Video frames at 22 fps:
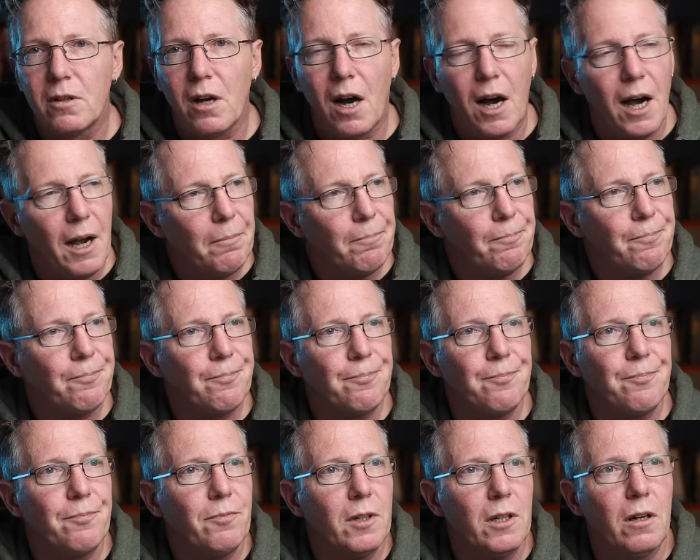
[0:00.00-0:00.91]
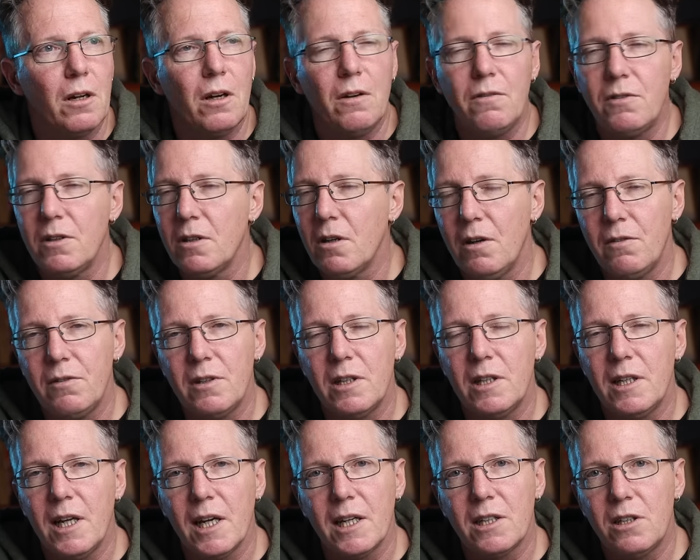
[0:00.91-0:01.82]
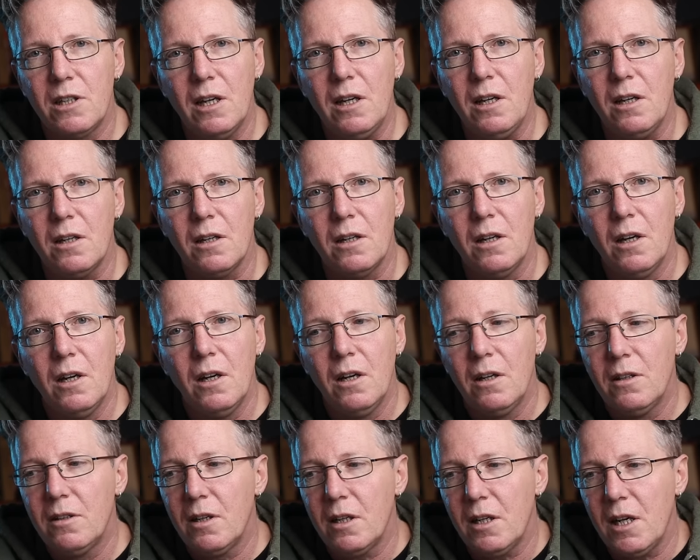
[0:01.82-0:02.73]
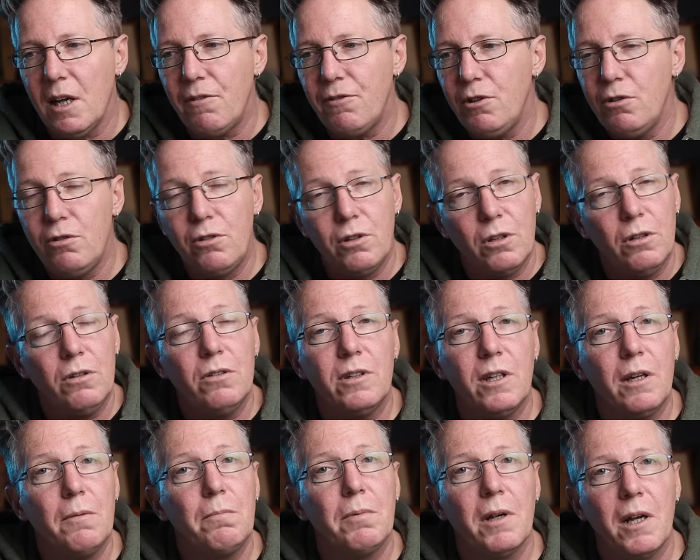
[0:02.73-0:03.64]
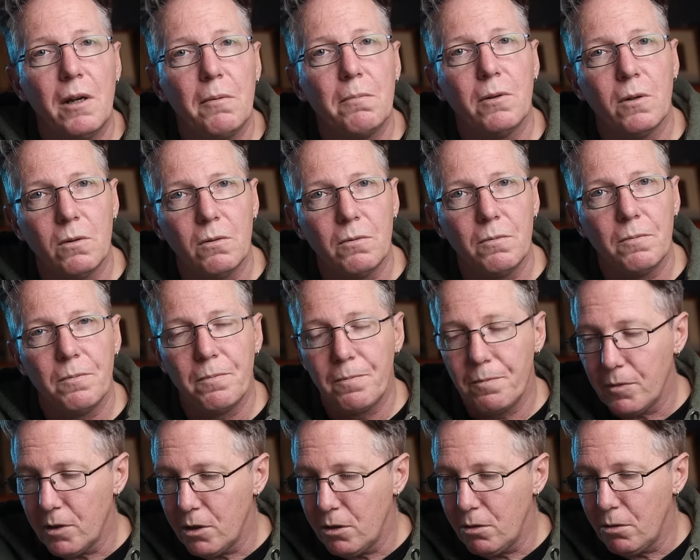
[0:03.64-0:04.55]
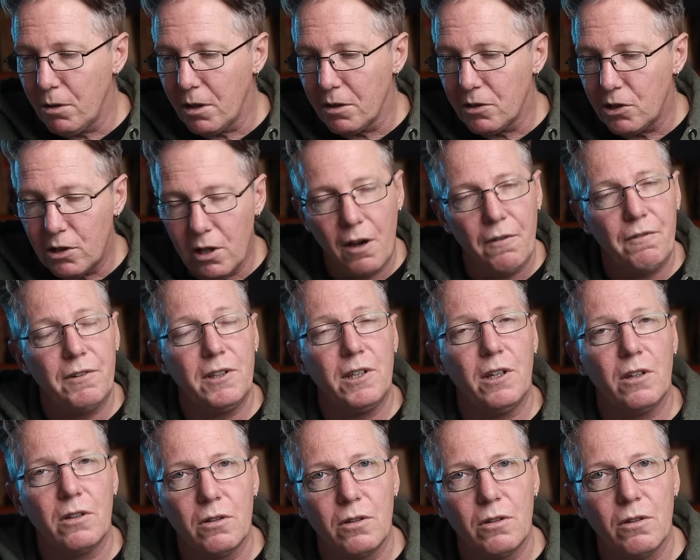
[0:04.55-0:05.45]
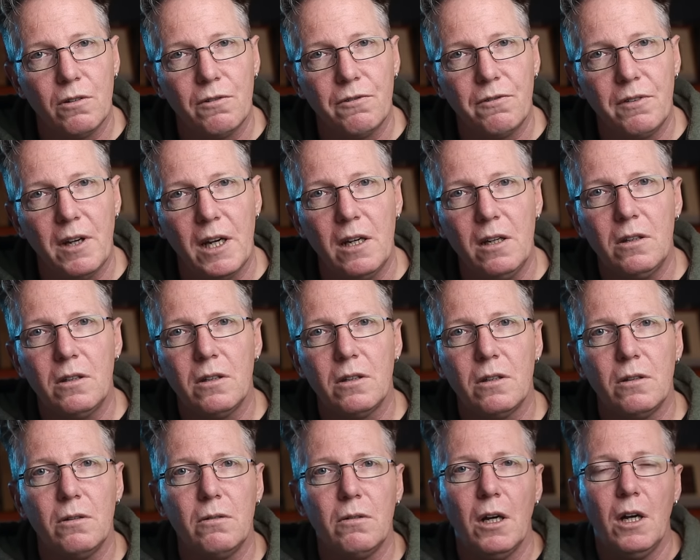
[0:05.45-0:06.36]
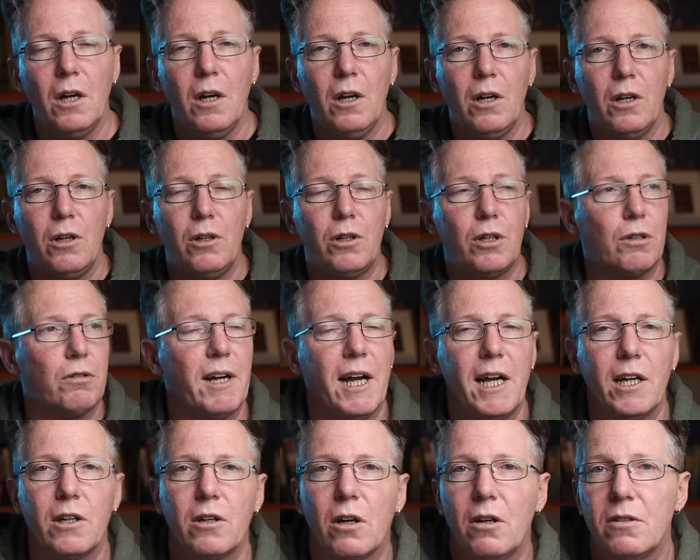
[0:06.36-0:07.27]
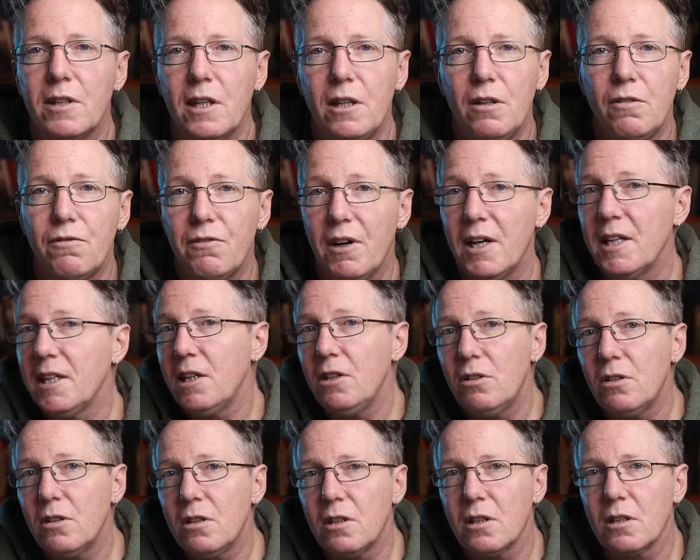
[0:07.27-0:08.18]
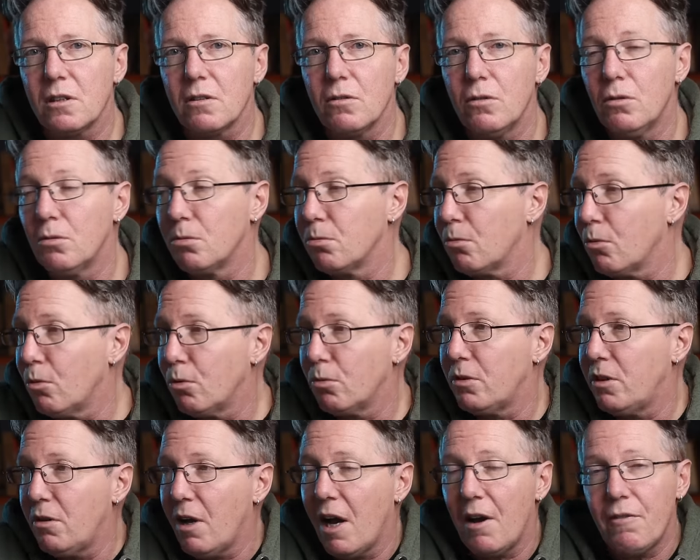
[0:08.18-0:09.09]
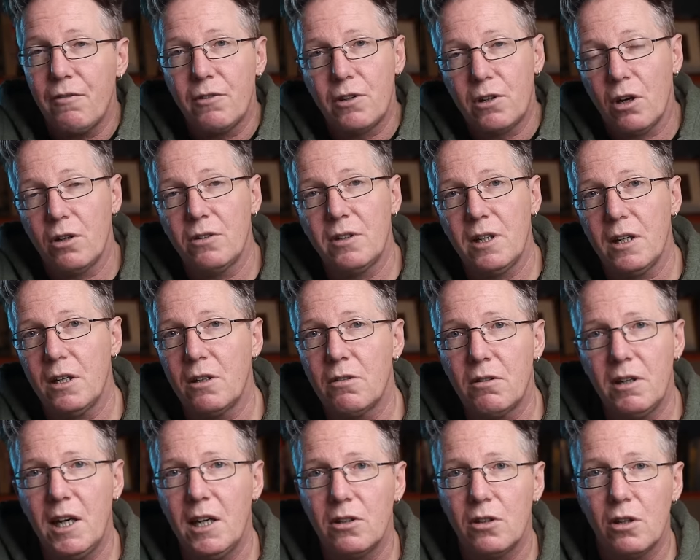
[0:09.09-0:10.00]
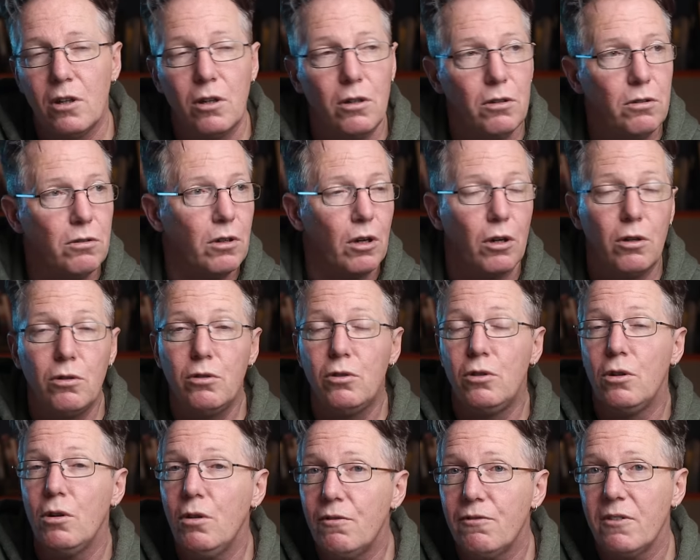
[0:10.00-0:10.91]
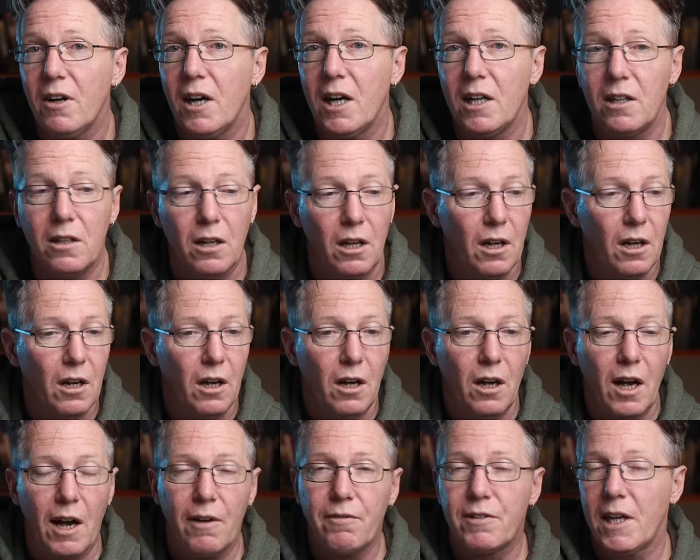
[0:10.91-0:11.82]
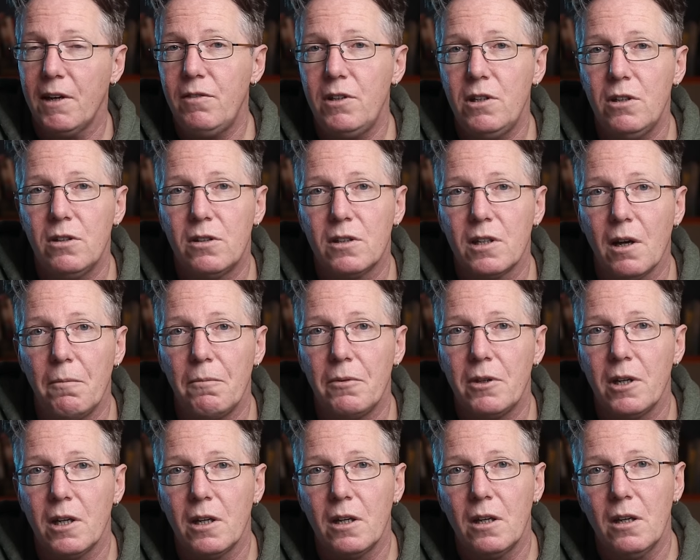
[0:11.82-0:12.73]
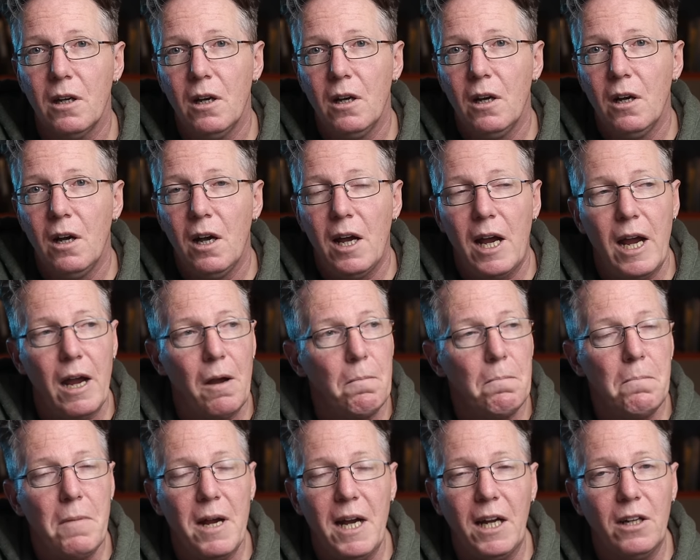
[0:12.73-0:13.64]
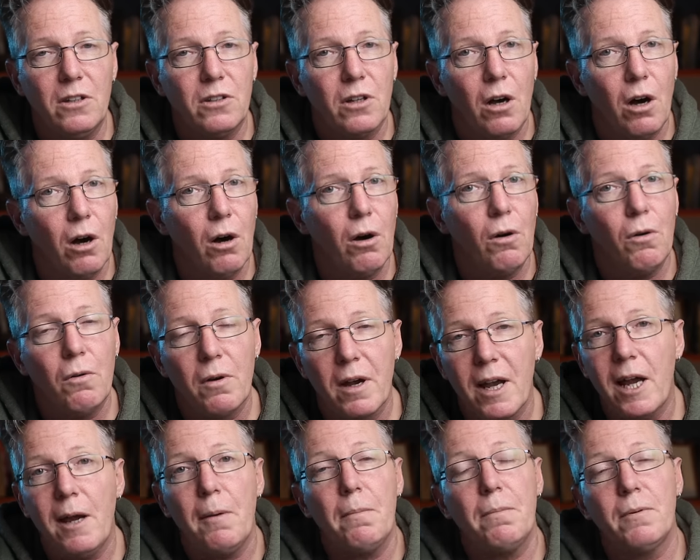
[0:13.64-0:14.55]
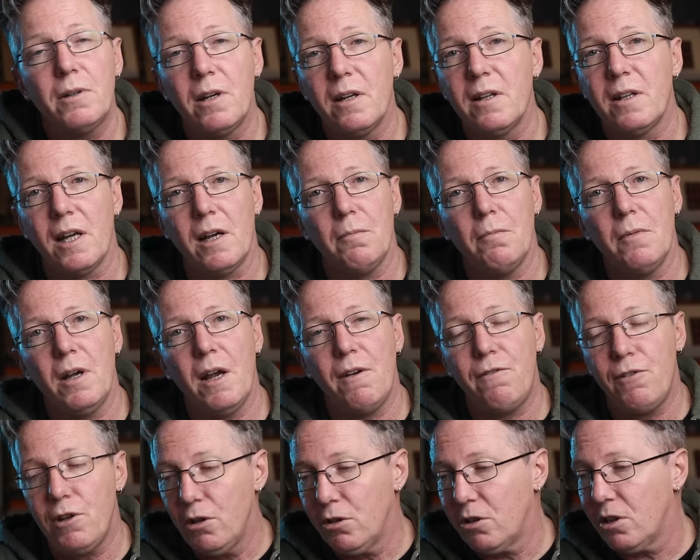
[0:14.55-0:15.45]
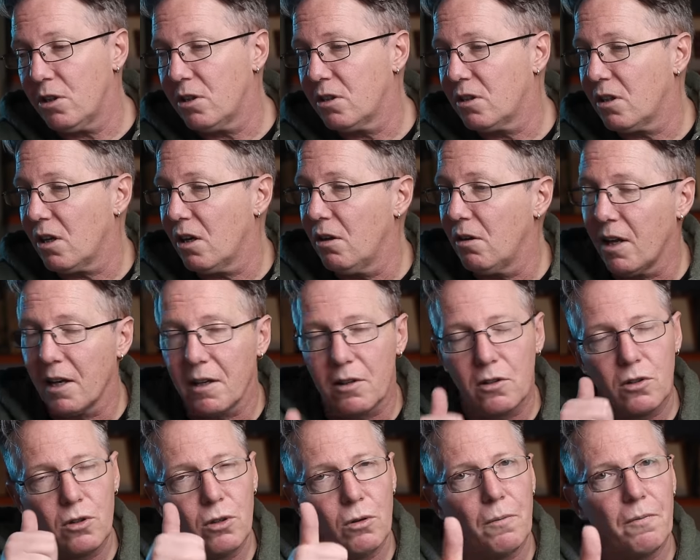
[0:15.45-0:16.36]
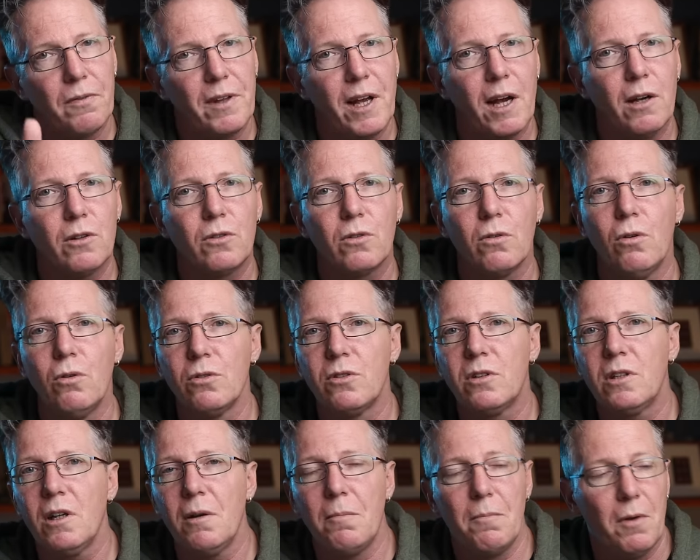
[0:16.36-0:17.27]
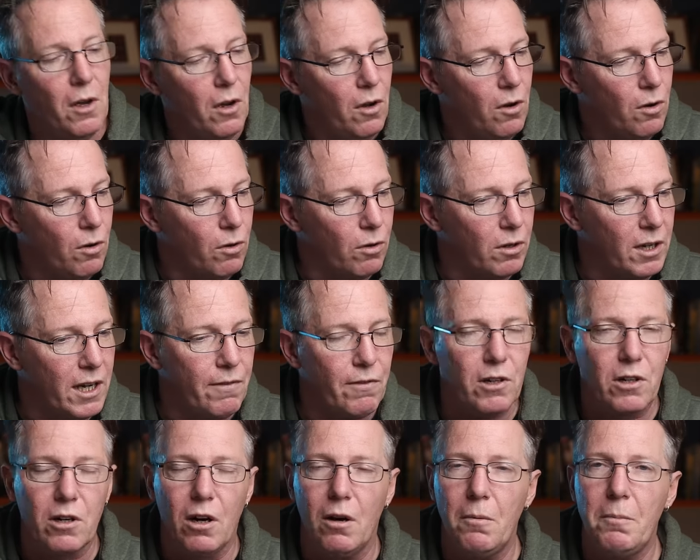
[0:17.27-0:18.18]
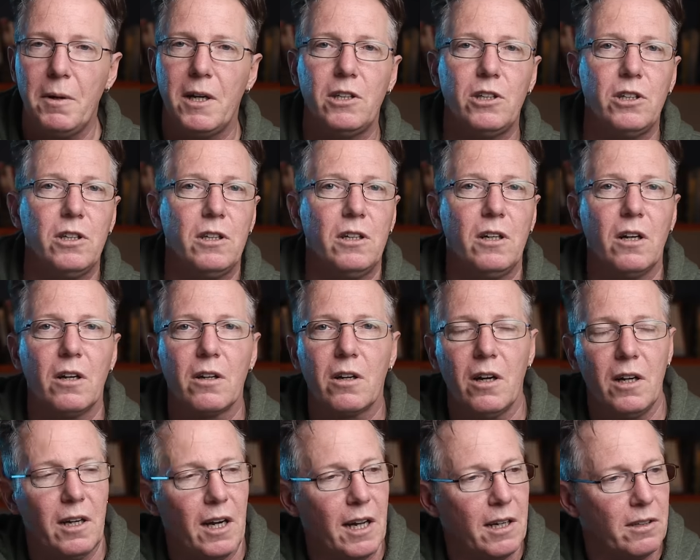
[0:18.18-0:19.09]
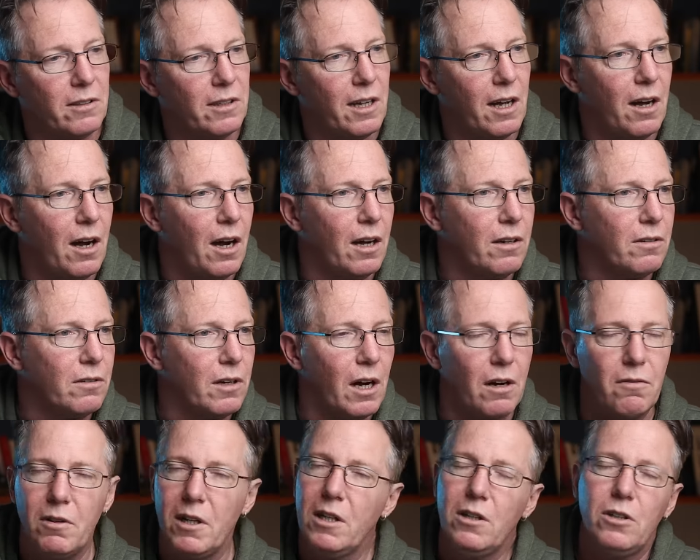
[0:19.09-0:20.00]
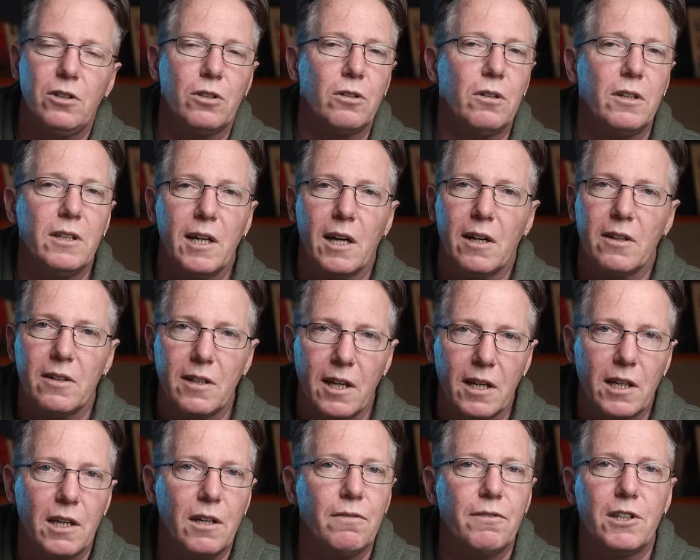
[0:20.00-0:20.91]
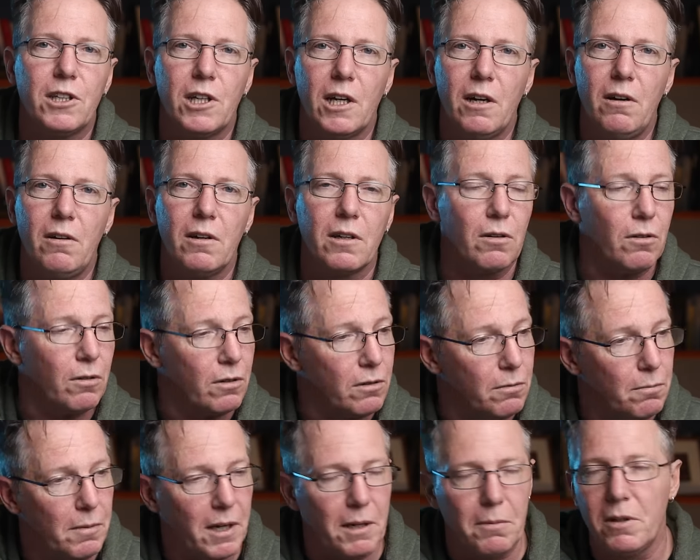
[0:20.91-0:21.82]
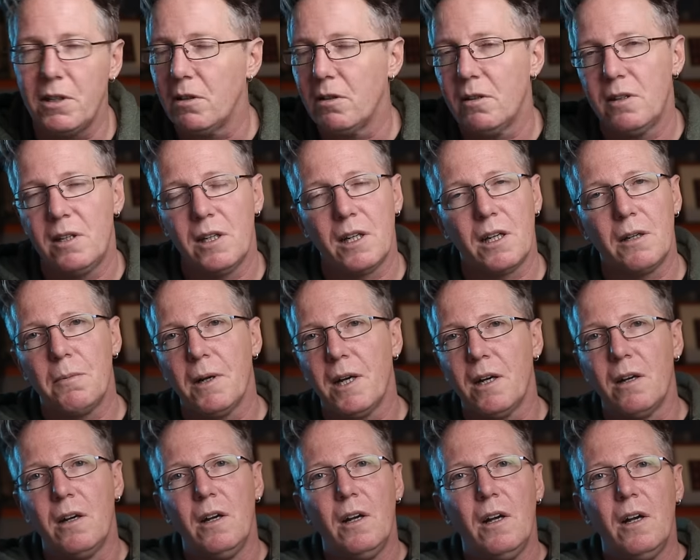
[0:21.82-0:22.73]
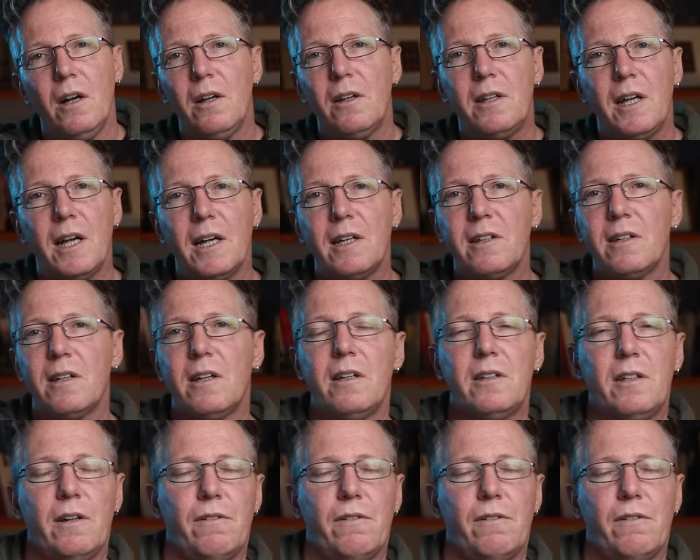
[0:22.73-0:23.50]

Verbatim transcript: time, you know, over, over the next year, that if you do see people who are surfacing on your feed who who create content you find interesting or, or you have content creators who who you find have given you something it means a whole heap to them if you just go like cool that's awesome or leave a comment you know going that that I, I really enjoyed that thank you for sharing or you made me think about things in a